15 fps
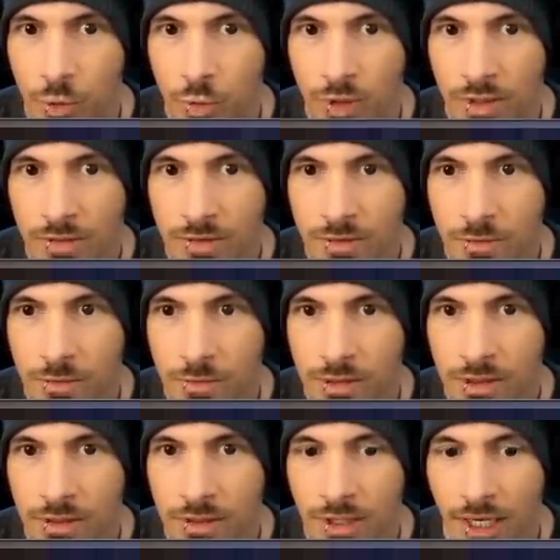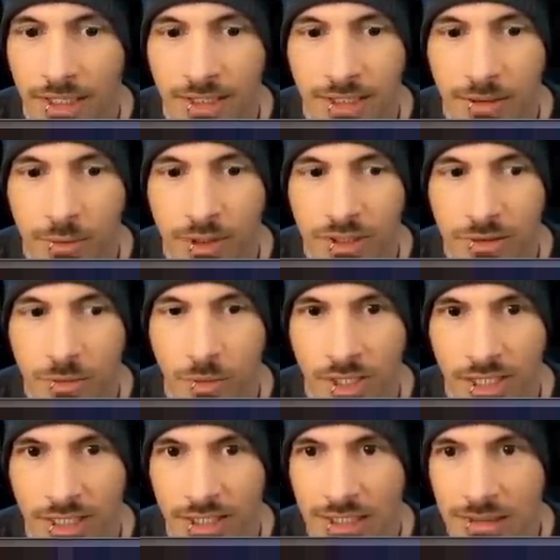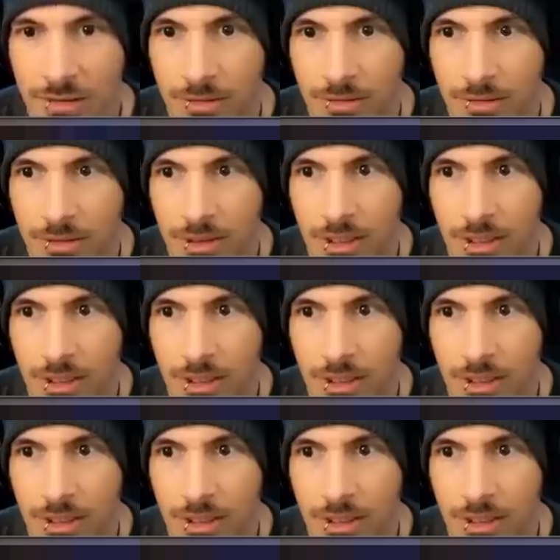Who else do we want to do? I think we just want to kill